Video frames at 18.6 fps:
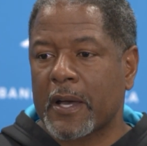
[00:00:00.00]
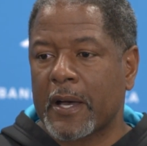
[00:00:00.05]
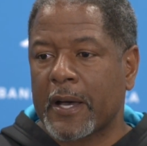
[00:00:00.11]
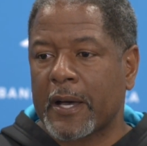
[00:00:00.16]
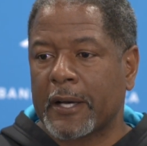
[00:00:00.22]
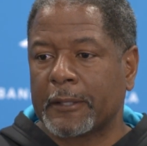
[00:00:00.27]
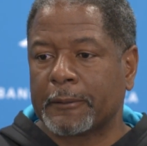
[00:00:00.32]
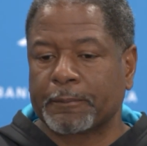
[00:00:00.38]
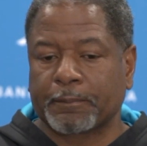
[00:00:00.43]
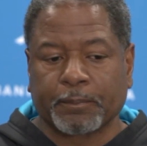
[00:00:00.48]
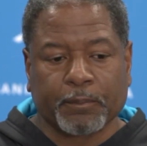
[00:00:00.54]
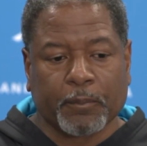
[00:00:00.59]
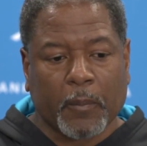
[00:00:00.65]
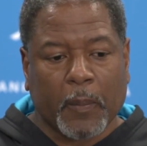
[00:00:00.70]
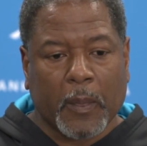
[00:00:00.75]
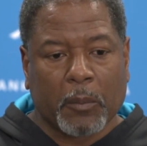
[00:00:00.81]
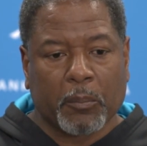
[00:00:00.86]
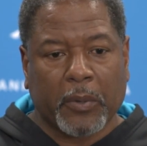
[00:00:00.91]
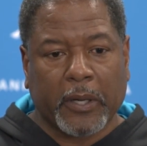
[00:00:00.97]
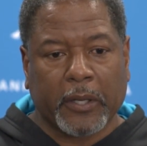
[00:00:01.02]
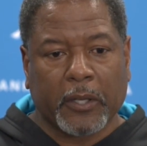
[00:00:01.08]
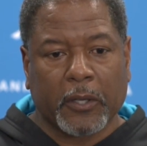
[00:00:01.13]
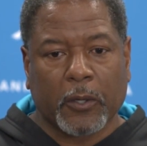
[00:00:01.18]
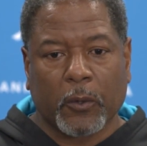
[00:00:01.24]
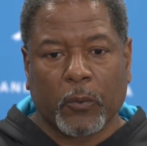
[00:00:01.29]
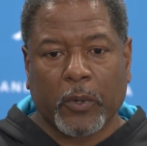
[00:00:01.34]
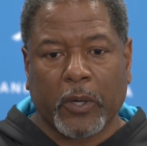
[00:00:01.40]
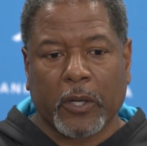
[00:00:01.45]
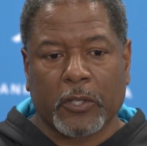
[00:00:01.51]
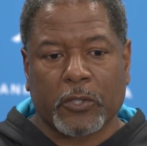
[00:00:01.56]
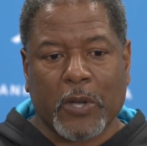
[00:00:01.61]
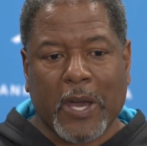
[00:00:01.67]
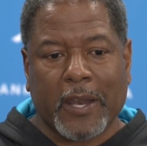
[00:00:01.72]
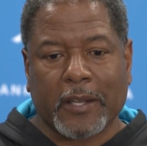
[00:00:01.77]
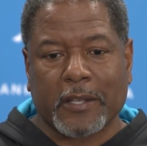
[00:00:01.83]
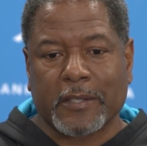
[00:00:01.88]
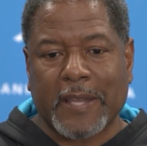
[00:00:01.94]
Um, but you know, we're going to
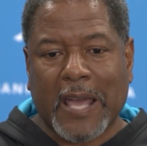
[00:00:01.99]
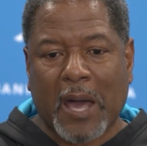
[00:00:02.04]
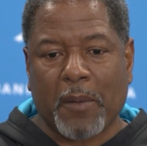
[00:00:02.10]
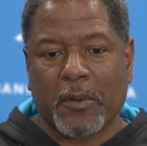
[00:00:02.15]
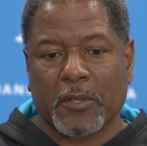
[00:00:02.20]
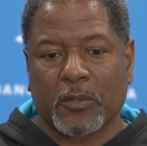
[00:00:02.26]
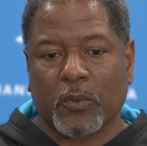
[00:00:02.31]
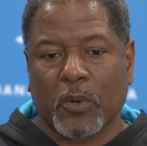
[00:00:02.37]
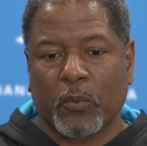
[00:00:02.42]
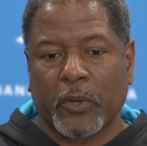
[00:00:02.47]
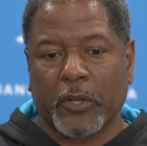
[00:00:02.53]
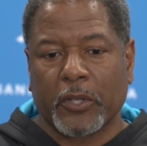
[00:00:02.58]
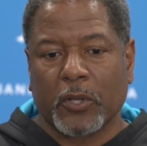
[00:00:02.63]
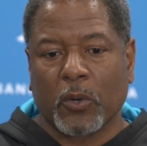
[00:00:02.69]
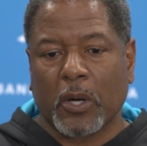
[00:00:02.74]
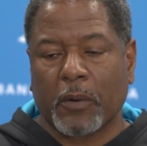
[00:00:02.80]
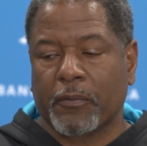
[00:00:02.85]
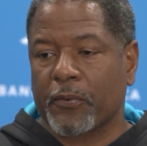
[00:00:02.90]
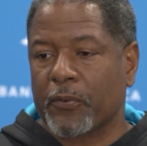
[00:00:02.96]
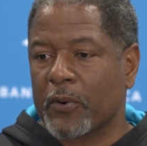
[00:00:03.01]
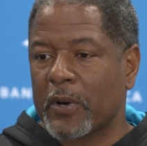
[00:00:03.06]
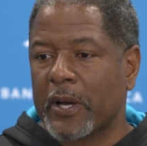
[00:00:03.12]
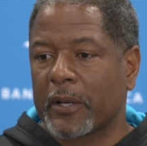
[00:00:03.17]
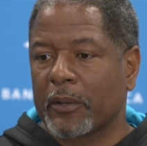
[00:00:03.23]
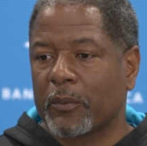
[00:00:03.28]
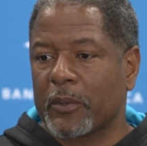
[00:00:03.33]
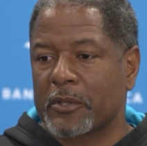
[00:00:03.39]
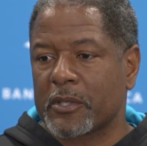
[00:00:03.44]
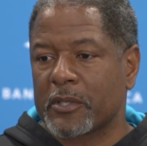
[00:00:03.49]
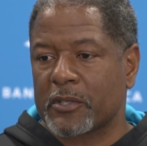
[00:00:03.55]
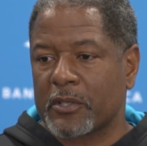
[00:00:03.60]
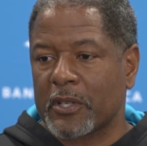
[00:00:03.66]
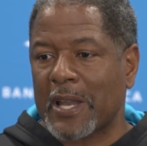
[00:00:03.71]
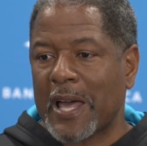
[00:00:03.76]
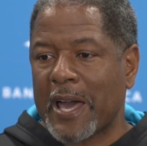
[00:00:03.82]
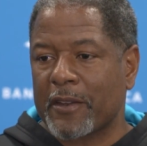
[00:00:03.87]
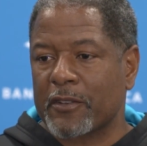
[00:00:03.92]
try to establish what we do up front, which is
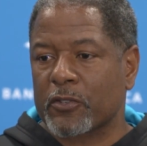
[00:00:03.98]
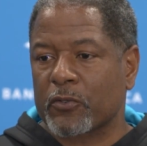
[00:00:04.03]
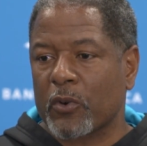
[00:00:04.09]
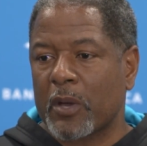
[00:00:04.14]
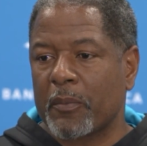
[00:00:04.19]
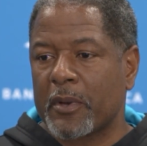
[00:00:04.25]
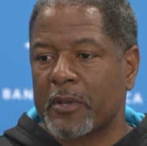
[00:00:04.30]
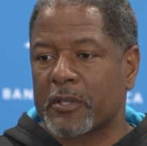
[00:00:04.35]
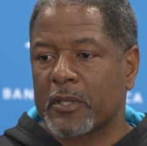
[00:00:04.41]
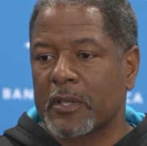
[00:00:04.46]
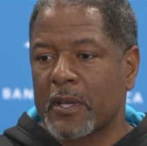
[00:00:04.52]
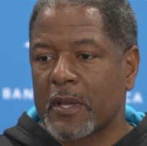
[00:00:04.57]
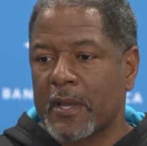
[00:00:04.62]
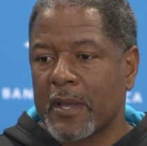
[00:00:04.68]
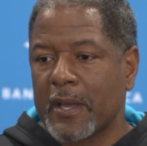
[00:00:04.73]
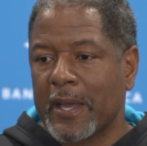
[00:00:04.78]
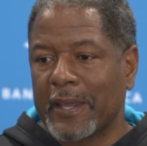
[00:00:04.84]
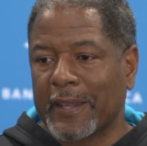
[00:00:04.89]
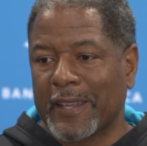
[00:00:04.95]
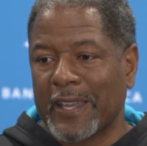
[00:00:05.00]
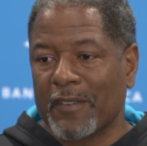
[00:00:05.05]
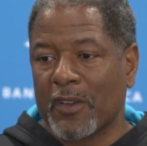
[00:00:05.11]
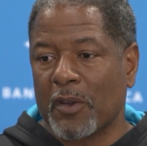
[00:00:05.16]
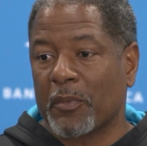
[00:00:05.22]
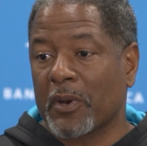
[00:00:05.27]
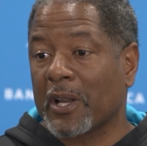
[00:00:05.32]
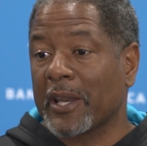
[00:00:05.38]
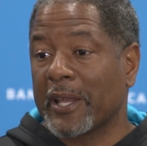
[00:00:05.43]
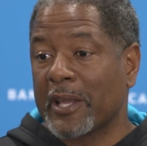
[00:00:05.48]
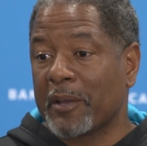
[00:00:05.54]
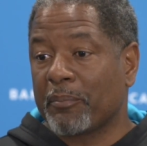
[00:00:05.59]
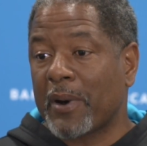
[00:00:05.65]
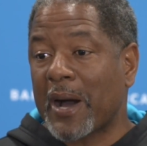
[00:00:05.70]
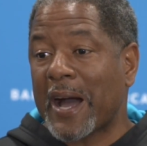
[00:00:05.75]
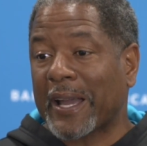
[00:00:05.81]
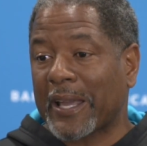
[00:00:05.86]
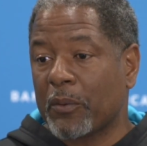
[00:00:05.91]
the line of scrimmage, and give him a clean
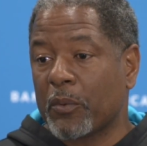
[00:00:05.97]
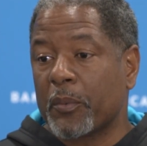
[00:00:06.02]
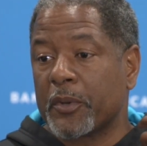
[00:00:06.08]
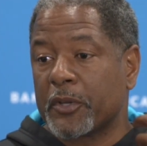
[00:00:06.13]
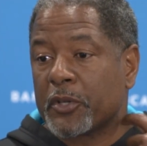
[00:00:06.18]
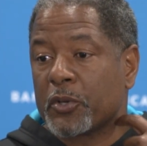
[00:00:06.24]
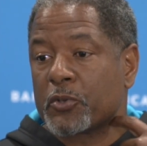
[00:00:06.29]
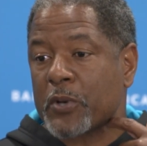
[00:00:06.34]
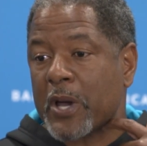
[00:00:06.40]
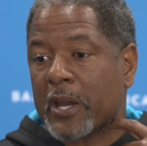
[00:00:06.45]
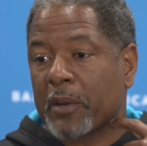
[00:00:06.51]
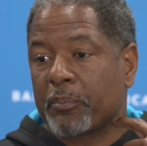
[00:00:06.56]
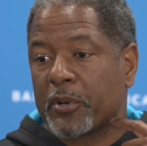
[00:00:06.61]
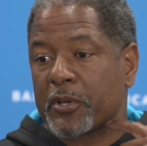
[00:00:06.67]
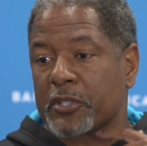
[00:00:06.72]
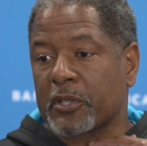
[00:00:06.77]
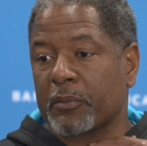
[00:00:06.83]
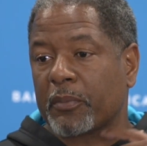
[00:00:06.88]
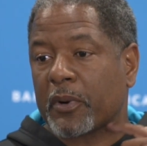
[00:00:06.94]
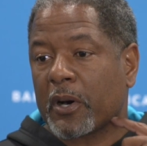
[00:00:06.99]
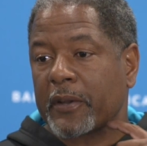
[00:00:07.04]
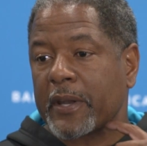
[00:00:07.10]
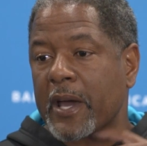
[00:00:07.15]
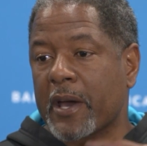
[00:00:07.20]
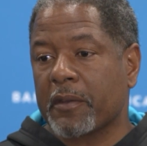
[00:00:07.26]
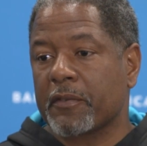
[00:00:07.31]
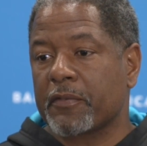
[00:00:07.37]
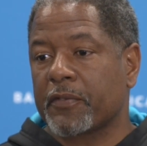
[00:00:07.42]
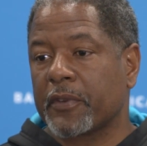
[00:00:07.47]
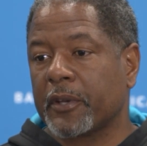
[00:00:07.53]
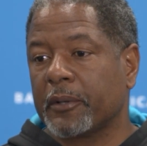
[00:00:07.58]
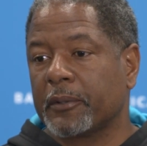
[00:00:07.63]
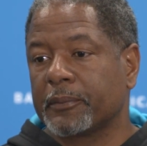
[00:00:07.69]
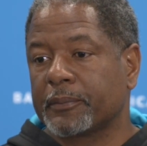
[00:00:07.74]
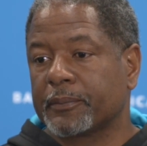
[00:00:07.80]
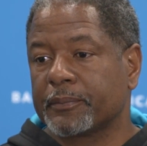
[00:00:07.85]
pocket when we do try to push the ball down the field.